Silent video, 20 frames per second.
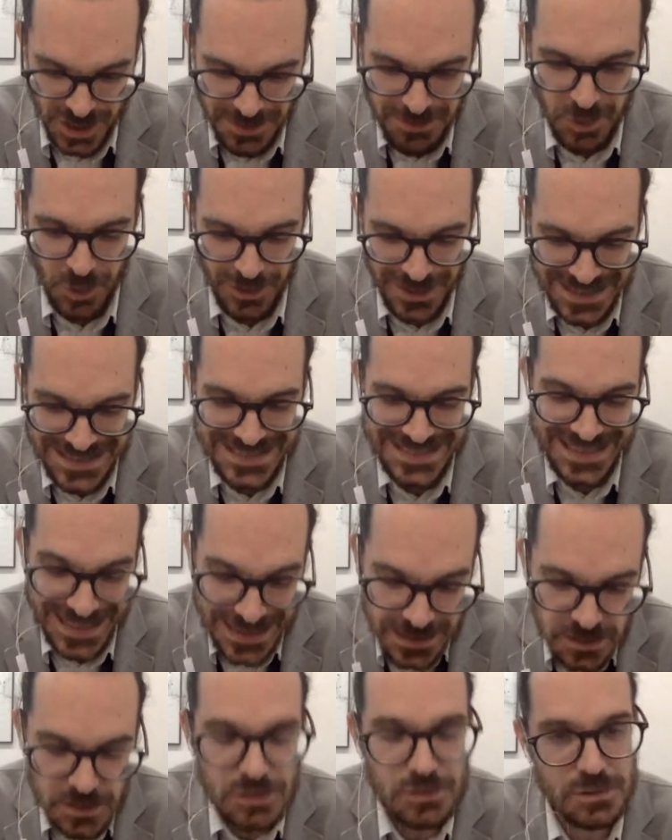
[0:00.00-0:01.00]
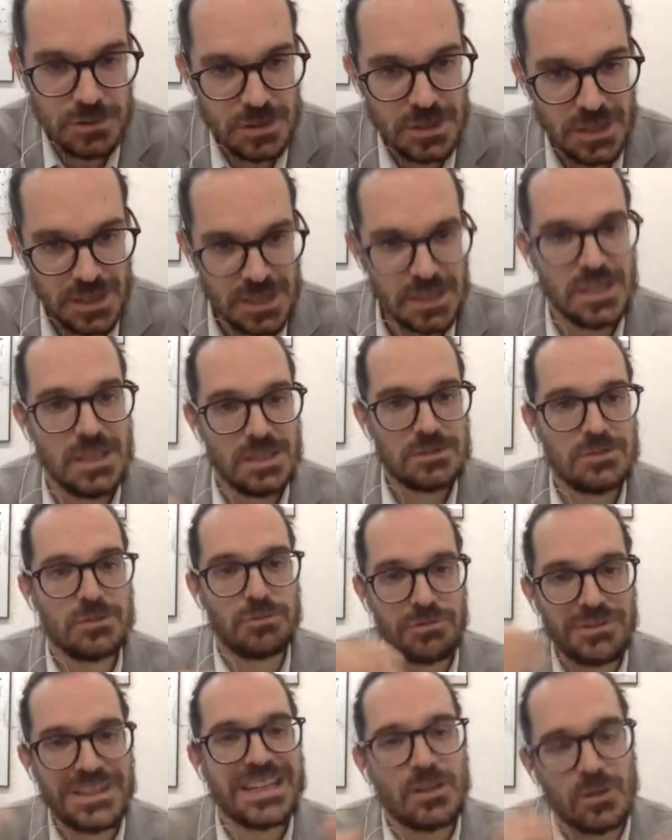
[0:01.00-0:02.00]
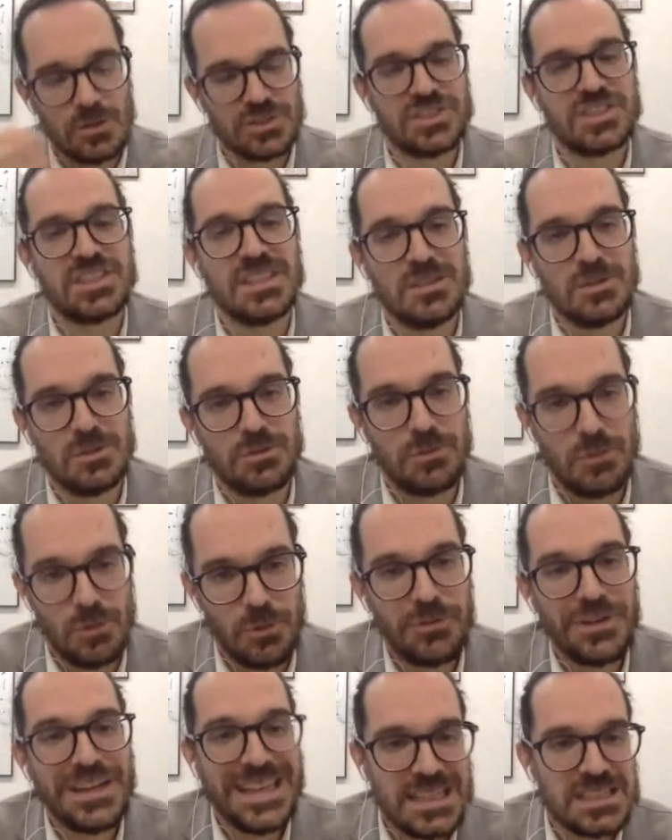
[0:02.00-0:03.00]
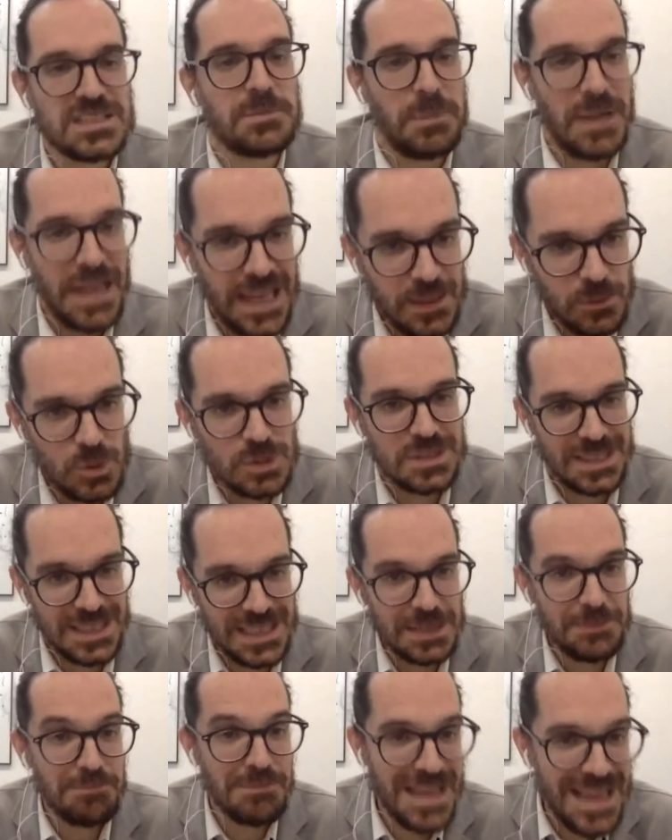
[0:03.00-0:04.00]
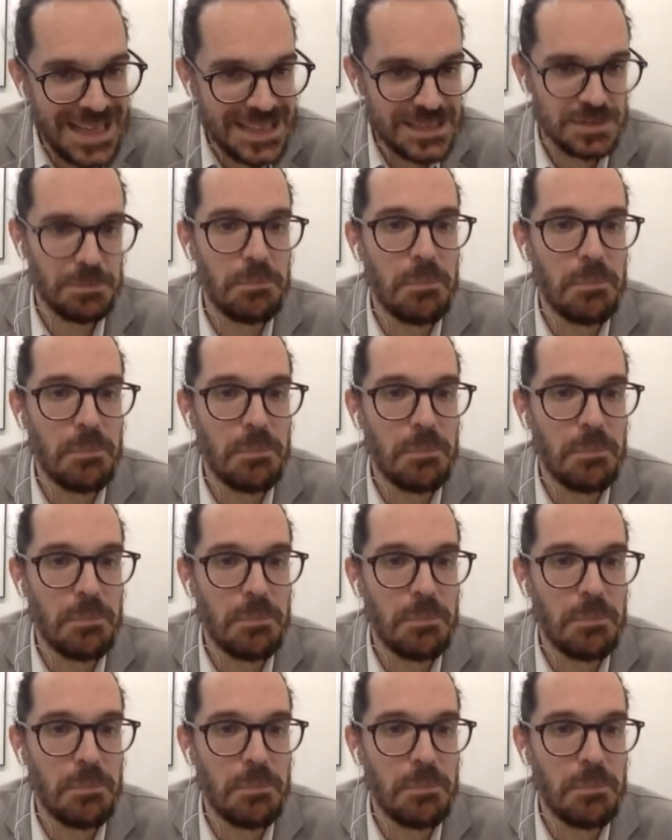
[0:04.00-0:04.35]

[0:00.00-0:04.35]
Borrell need to reconsider or re-explain what he meant